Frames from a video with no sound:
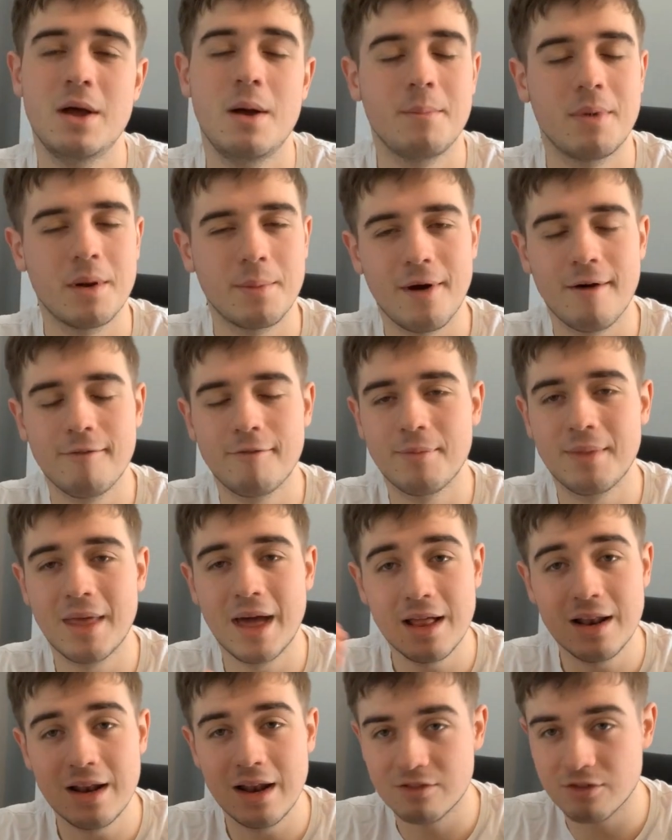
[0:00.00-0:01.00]
But apart from
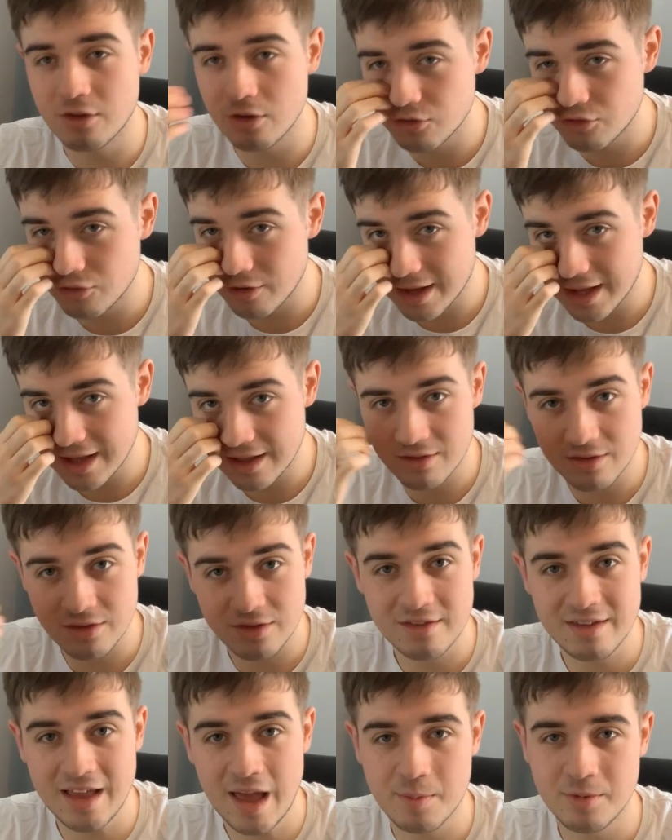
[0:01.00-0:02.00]
that, let's go straight into
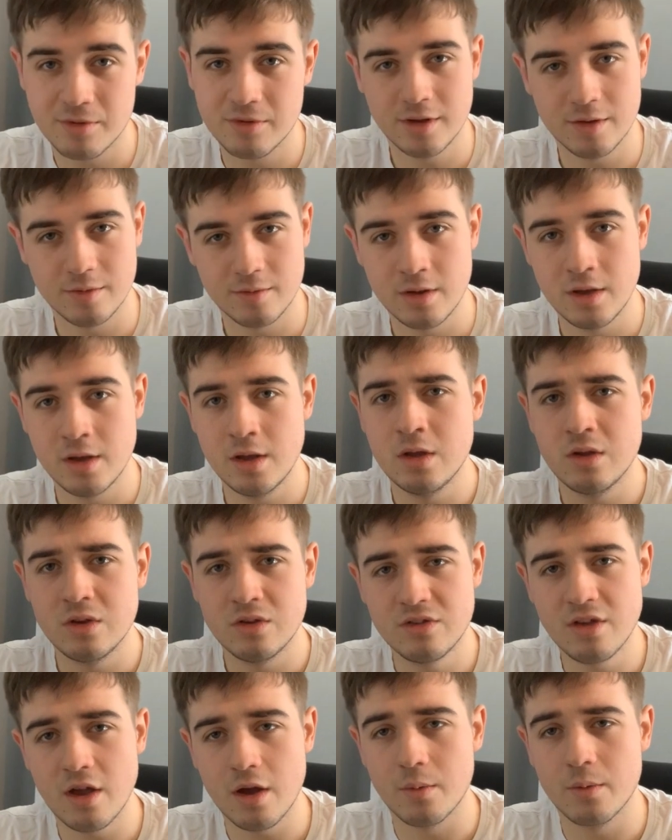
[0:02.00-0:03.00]
this episode.
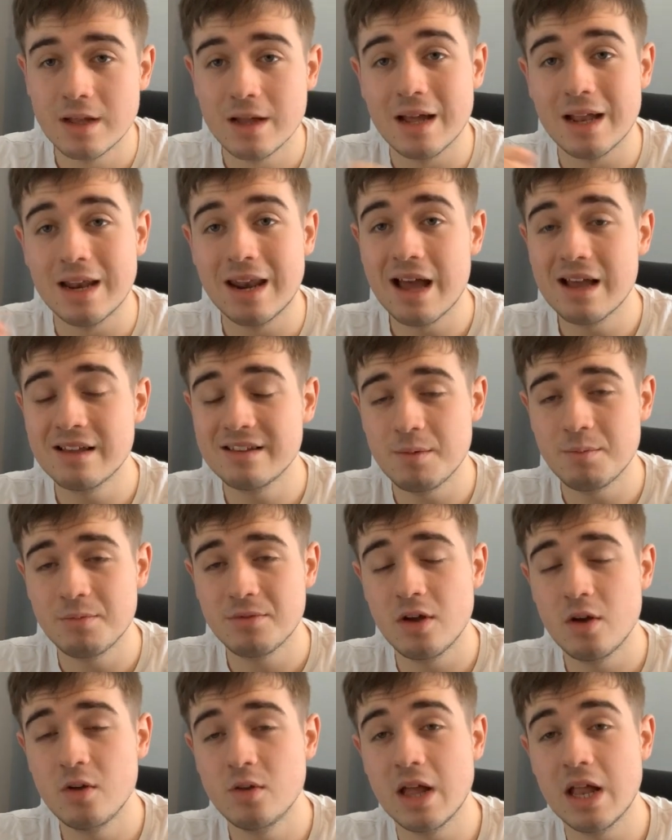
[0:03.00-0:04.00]
So, last
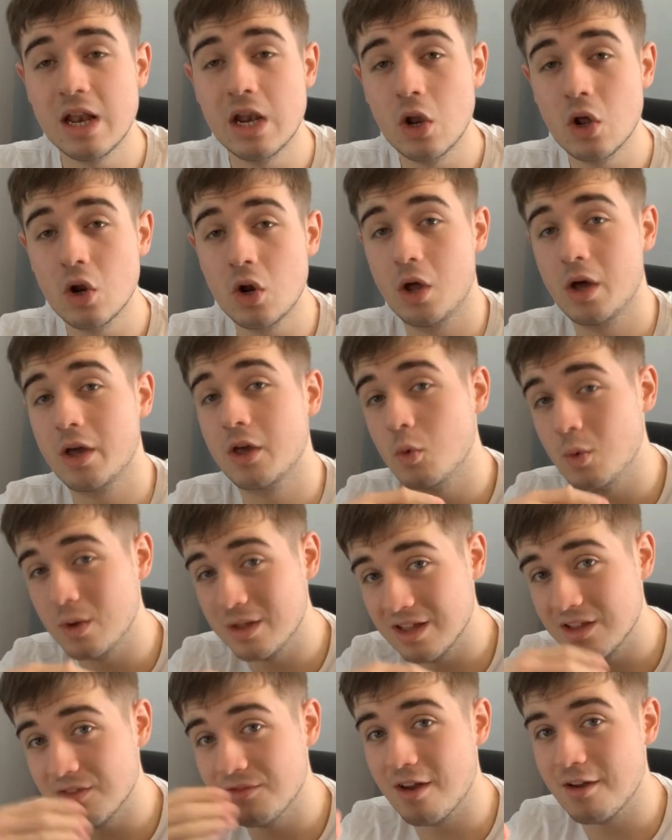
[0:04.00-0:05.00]
episode, it looked like we
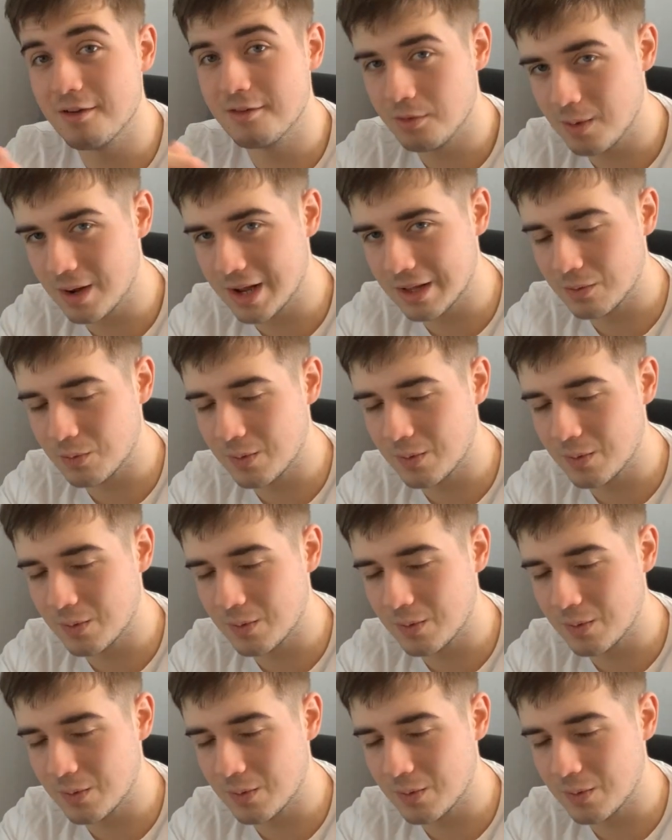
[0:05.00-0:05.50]
did very well.